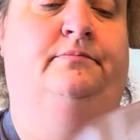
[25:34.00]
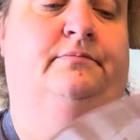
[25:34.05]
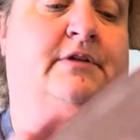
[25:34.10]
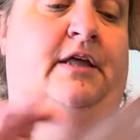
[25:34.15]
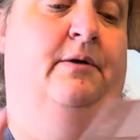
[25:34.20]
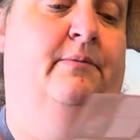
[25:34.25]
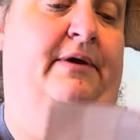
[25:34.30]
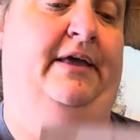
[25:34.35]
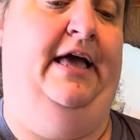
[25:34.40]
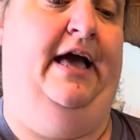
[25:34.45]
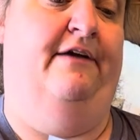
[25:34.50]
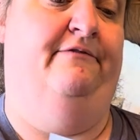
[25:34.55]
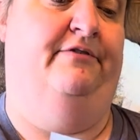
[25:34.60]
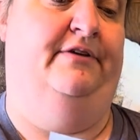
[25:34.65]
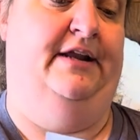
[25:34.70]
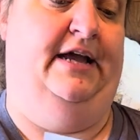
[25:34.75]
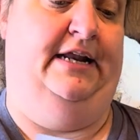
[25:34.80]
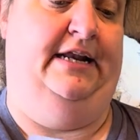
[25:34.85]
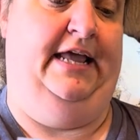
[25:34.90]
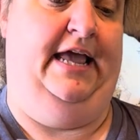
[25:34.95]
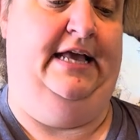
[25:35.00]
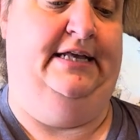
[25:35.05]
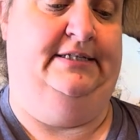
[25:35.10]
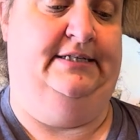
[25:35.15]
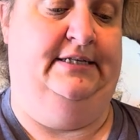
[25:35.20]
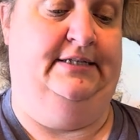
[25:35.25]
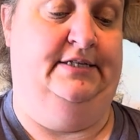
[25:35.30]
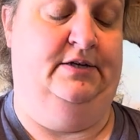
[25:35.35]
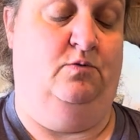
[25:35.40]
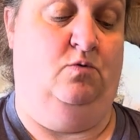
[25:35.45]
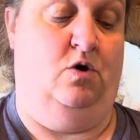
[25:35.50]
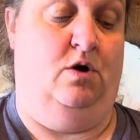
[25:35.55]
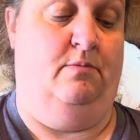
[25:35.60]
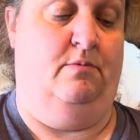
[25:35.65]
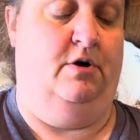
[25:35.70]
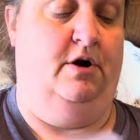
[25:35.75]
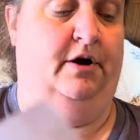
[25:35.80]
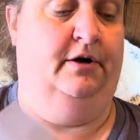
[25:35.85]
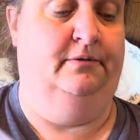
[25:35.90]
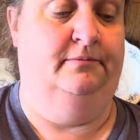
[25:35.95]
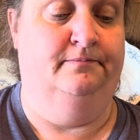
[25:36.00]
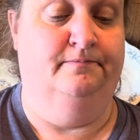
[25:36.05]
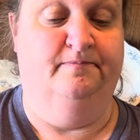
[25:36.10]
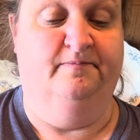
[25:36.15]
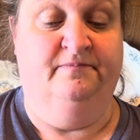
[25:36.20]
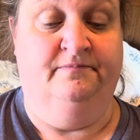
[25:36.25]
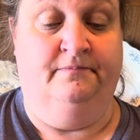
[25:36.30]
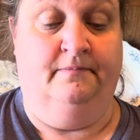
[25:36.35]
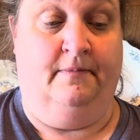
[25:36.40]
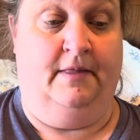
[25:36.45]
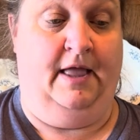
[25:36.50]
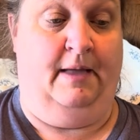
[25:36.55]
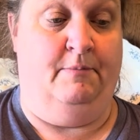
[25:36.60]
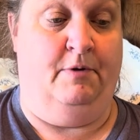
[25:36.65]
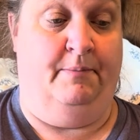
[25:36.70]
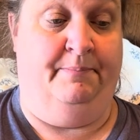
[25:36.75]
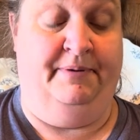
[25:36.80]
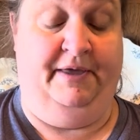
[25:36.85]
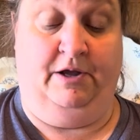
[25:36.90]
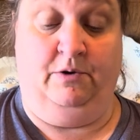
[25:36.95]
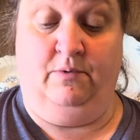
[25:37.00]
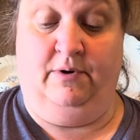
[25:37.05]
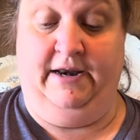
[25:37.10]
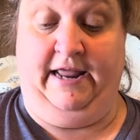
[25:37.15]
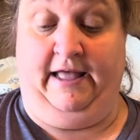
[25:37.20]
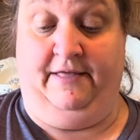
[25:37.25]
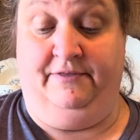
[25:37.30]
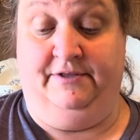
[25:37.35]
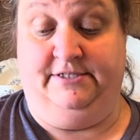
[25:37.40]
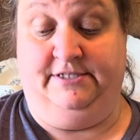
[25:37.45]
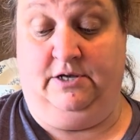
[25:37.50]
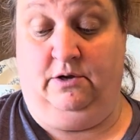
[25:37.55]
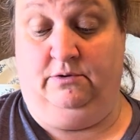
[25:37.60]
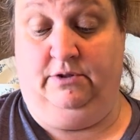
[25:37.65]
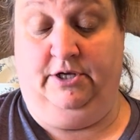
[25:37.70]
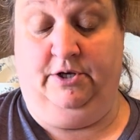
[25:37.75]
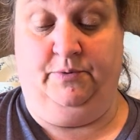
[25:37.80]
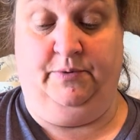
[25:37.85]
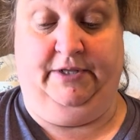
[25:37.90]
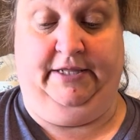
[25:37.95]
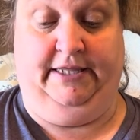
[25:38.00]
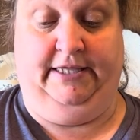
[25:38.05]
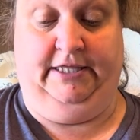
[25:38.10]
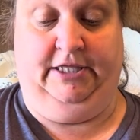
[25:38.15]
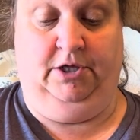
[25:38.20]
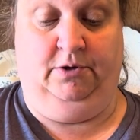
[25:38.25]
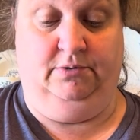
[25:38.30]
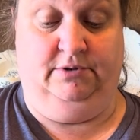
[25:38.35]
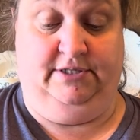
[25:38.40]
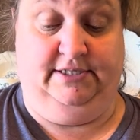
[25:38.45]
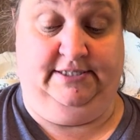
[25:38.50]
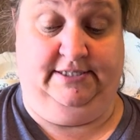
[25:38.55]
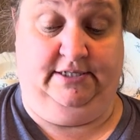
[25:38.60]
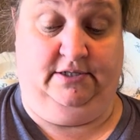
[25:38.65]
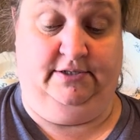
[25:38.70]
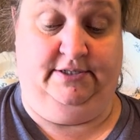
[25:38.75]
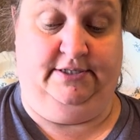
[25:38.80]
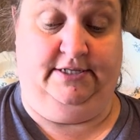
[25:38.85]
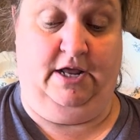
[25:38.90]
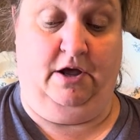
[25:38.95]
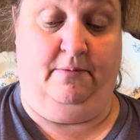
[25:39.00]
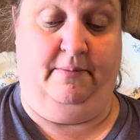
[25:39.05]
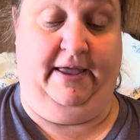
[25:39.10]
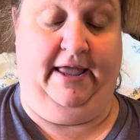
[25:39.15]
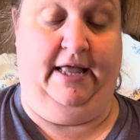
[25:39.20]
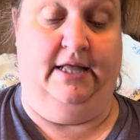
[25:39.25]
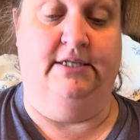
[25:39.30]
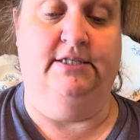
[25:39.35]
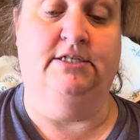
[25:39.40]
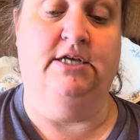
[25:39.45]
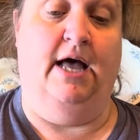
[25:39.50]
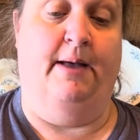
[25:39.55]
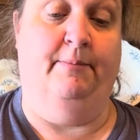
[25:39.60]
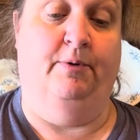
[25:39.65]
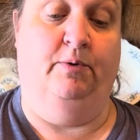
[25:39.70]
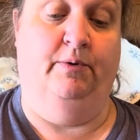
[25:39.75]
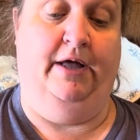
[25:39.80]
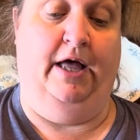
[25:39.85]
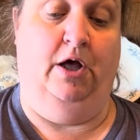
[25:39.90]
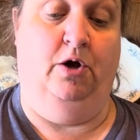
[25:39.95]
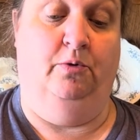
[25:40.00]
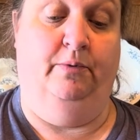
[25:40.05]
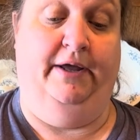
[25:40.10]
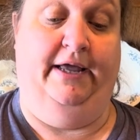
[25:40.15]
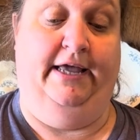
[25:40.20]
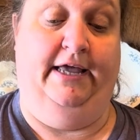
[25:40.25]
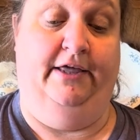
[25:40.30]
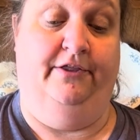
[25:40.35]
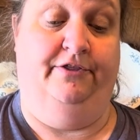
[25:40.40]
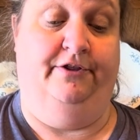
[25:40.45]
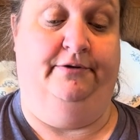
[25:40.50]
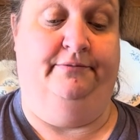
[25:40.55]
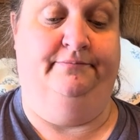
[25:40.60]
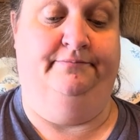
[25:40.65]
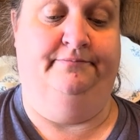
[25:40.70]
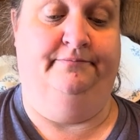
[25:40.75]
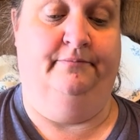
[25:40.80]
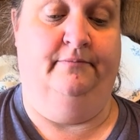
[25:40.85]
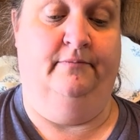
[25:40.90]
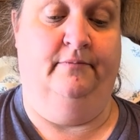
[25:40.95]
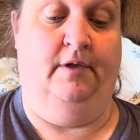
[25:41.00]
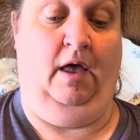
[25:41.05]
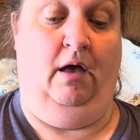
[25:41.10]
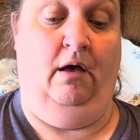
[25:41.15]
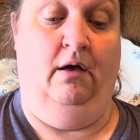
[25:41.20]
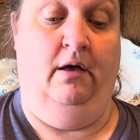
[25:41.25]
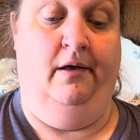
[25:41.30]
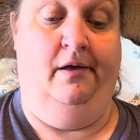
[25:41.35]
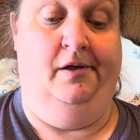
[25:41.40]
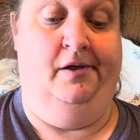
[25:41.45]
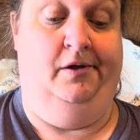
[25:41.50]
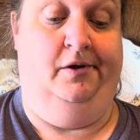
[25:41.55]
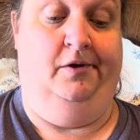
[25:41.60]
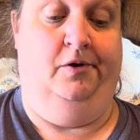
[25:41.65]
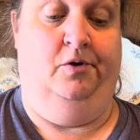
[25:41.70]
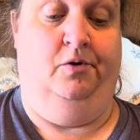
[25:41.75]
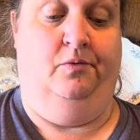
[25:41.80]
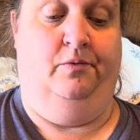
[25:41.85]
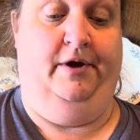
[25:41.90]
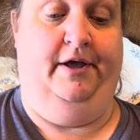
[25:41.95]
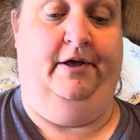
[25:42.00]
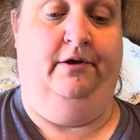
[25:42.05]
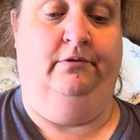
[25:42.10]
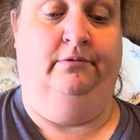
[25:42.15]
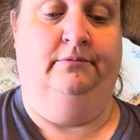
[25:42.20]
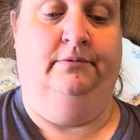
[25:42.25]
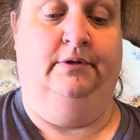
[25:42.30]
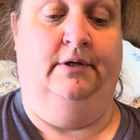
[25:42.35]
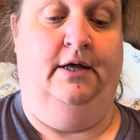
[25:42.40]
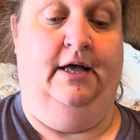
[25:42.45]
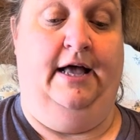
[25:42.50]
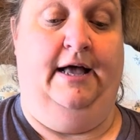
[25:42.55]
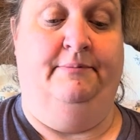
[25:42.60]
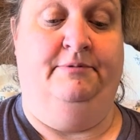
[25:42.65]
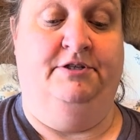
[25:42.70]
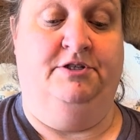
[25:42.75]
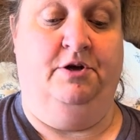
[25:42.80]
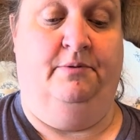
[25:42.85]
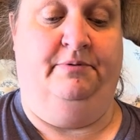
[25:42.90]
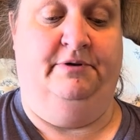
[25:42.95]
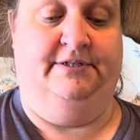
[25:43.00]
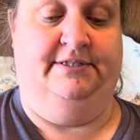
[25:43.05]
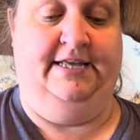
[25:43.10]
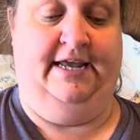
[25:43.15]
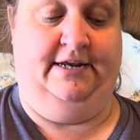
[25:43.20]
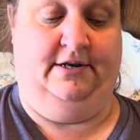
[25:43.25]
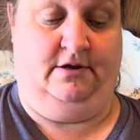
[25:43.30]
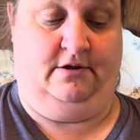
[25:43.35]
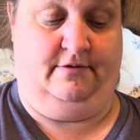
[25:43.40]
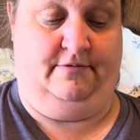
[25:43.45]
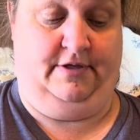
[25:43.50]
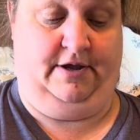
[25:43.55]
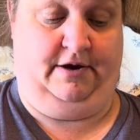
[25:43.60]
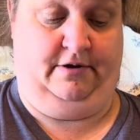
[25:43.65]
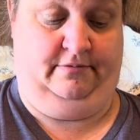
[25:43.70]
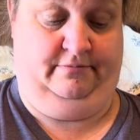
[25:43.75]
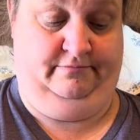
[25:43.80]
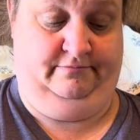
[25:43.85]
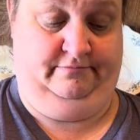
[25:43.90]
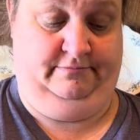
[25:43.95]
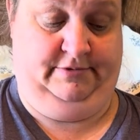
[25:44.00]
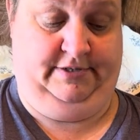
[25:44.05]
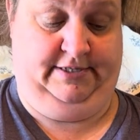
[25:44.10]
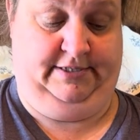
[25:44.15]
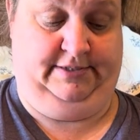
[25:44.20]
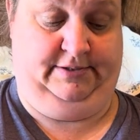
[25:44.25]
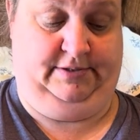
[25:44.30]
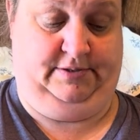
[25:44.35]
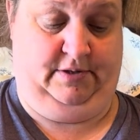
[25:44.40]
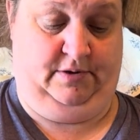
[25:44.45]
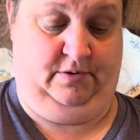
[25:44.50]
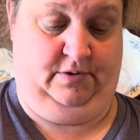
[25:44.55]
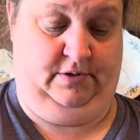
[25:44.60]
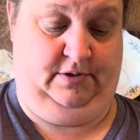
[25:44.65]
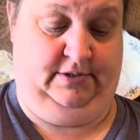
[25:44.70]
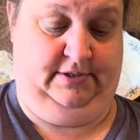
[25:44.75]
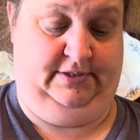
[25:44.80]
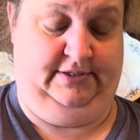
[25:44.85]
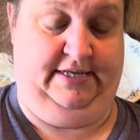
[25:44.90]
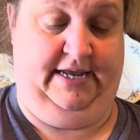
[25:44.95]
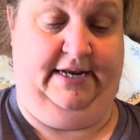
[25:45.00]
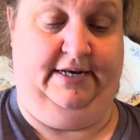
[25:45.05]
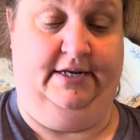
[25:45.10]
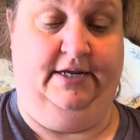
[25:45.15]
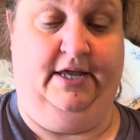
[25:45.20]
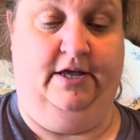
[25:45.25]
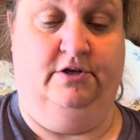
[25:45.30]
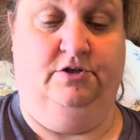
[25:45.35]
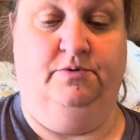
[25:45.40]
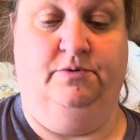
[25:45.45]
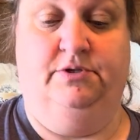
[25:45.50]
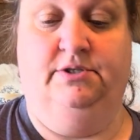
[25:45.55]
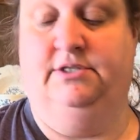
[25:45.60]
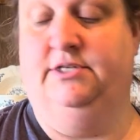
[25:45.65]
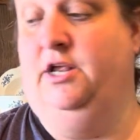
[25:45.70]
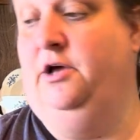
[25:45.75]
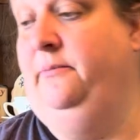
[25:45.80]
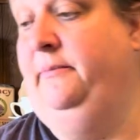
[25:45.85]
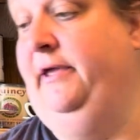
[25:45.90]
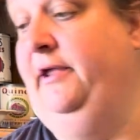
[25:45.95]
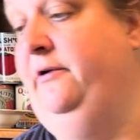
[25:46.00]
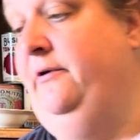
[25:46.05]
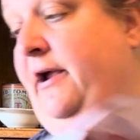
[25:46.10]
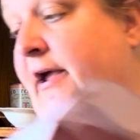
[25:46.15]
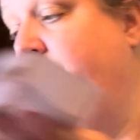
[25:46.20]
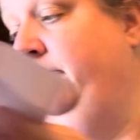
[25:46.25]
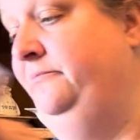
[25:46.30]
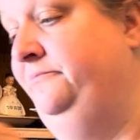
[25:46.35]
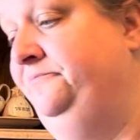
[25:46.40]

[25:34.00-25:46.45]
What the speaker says: that we got for 98 cents at Walmart. I'm going to pick one out that's going to look really cute with this little snowman. So I'm going to go with, well, I'm just going to put Santa on there because Santa goes with the snowman, right?